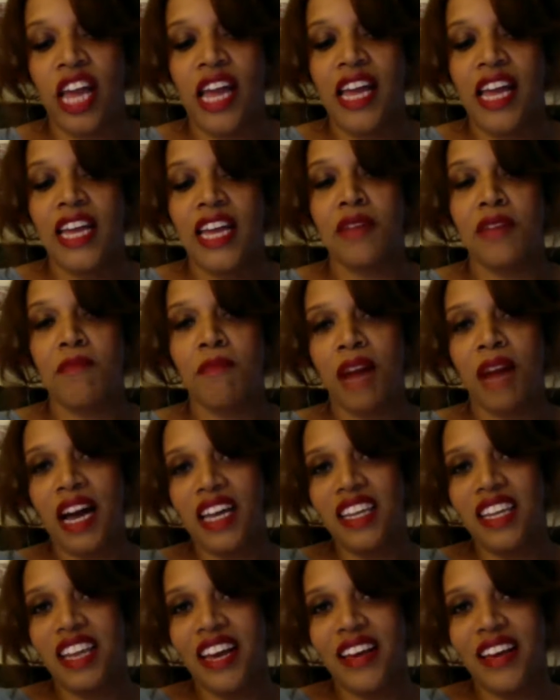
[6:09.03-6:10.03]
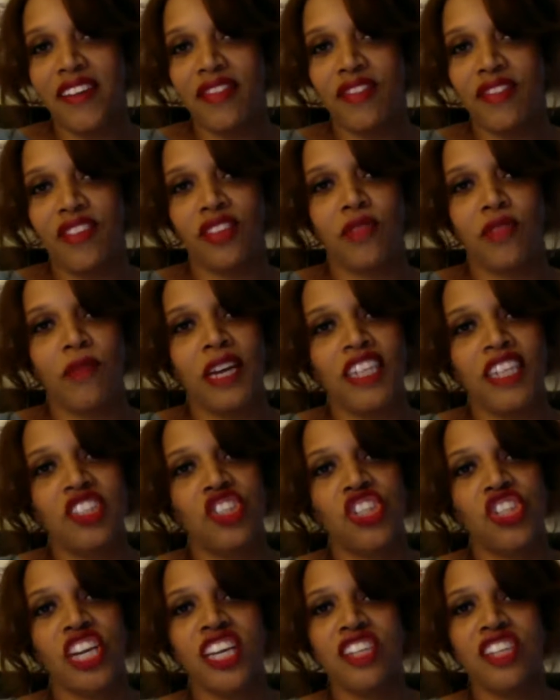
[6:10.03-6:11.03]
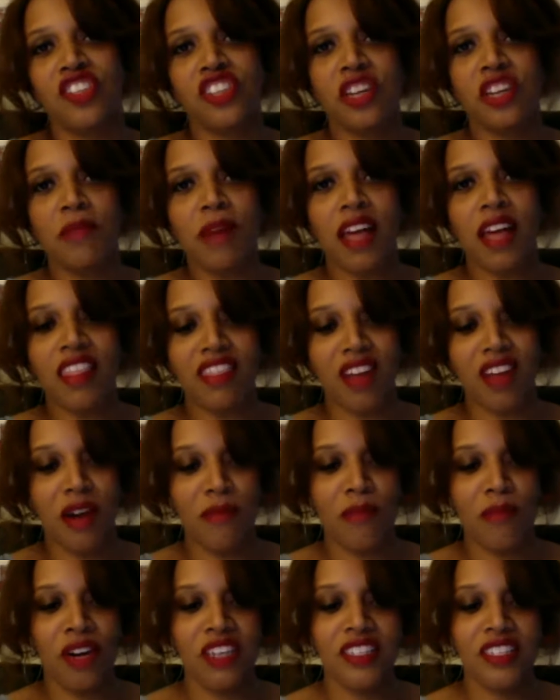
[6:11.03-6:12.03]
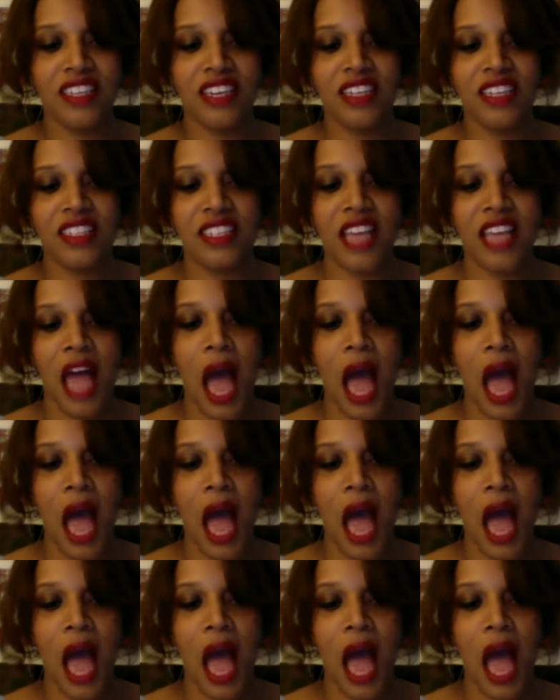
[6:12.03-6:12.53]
in my life just by changing my thought process,